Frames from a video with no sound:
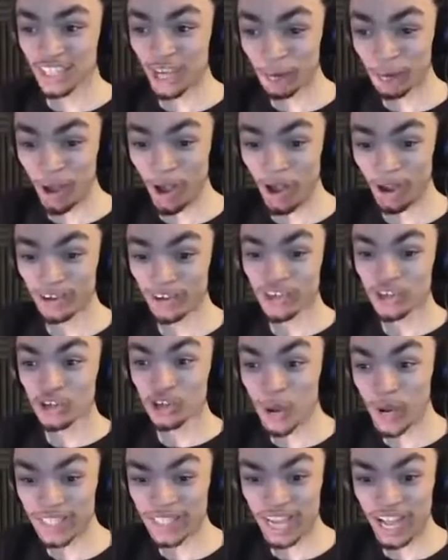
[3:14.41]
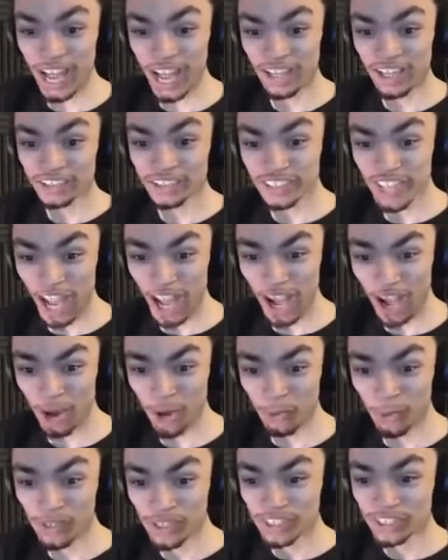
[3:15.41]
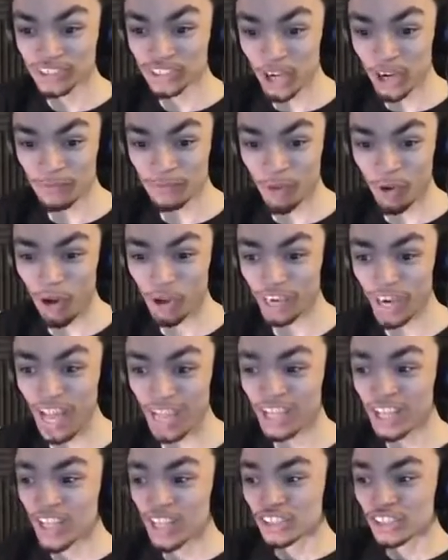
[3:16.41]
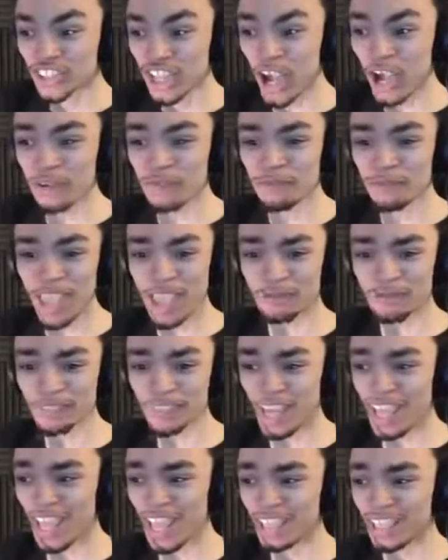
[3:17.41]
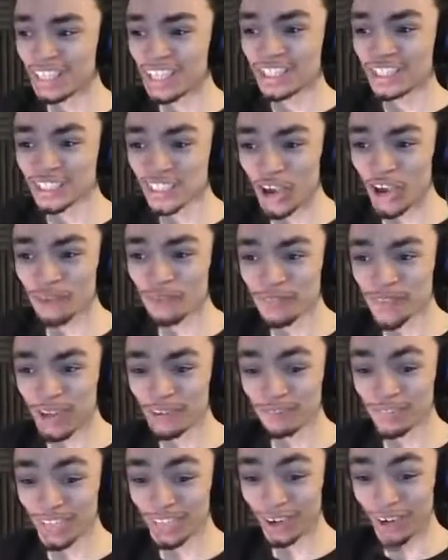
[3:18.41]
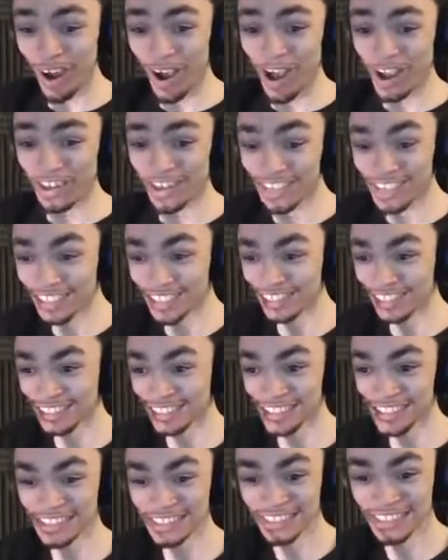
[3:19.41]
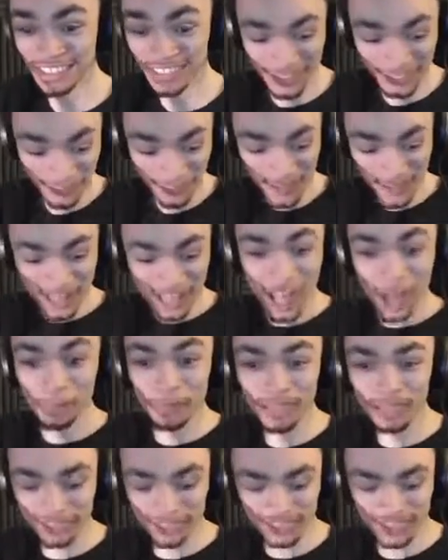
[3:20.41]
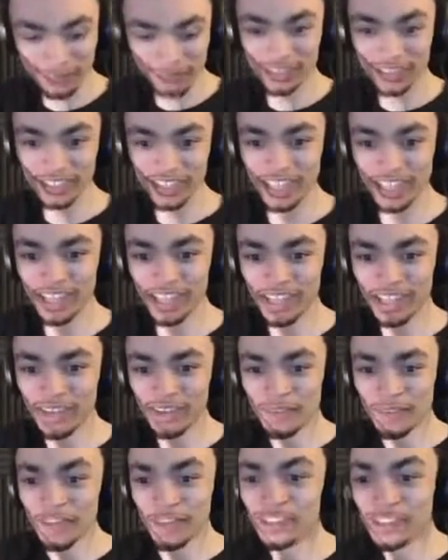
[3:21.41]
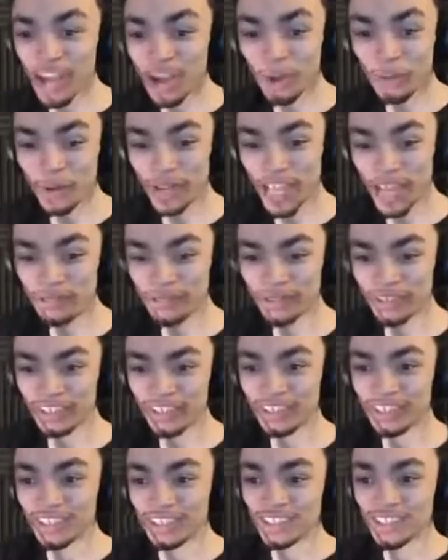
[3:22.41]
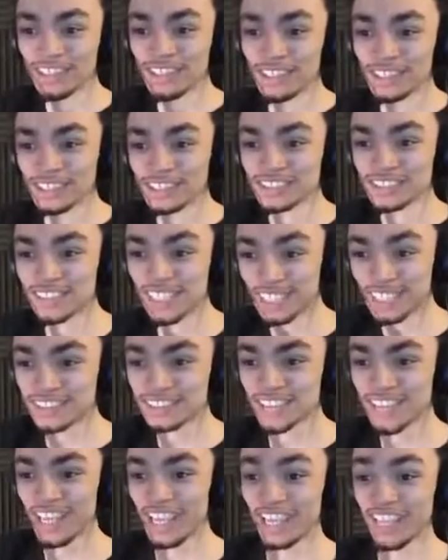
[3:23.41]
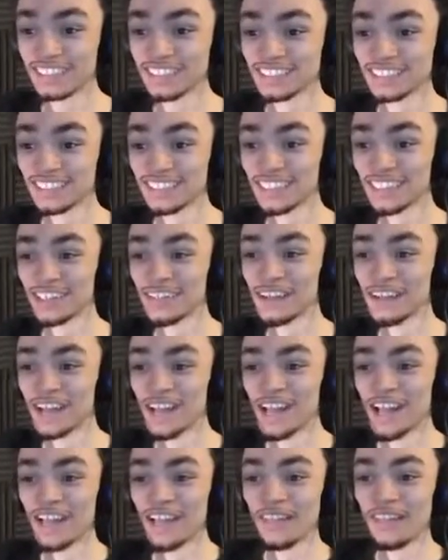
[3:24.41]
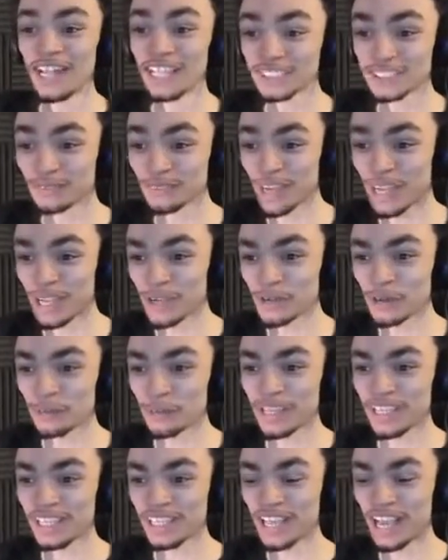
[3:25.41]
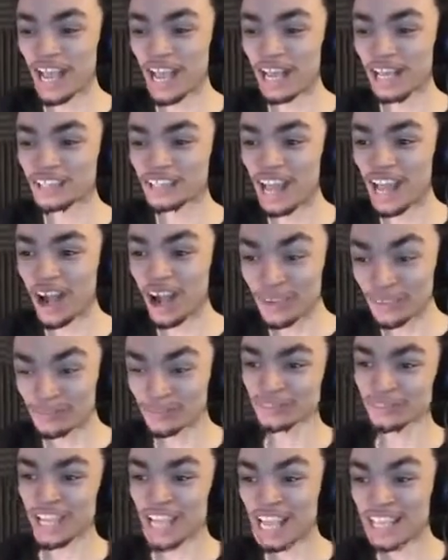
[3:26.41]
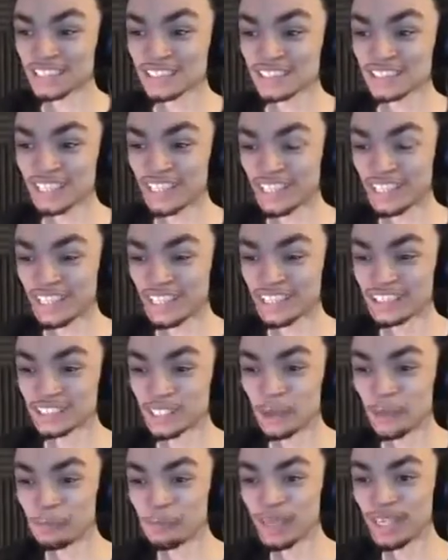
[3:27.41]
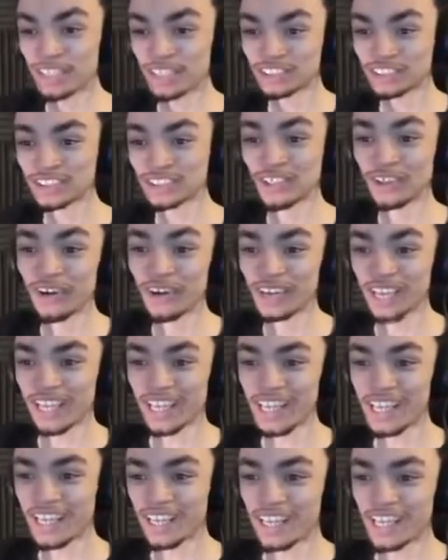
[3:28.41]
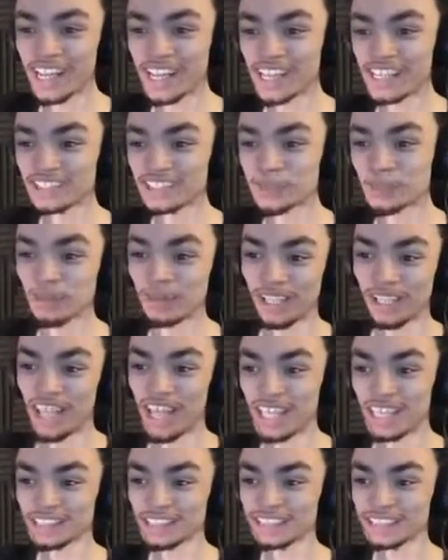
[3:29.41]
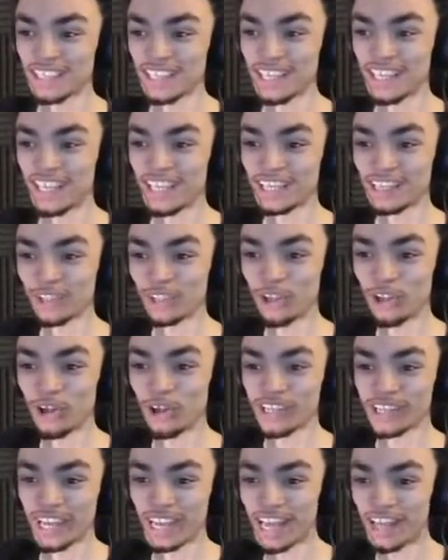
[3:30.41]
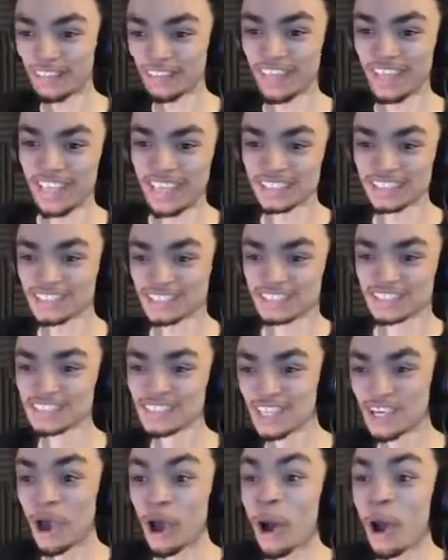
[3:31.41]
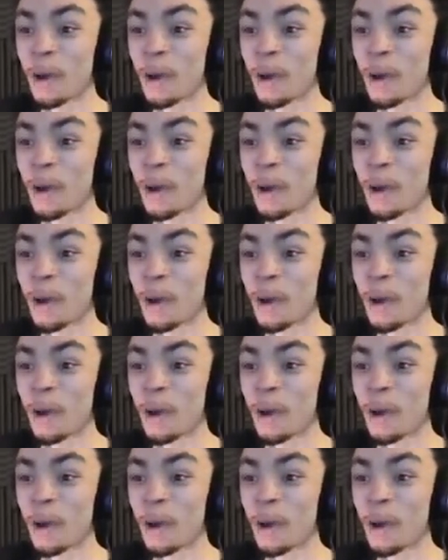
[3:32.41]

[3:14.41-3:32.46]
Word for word: Come on, quicker, go. 249. Come on. 250. 251. and we got seven gear. No, we haven't. Six gears. That's fine with me. And as it is a big truck, it is planted. Look at this.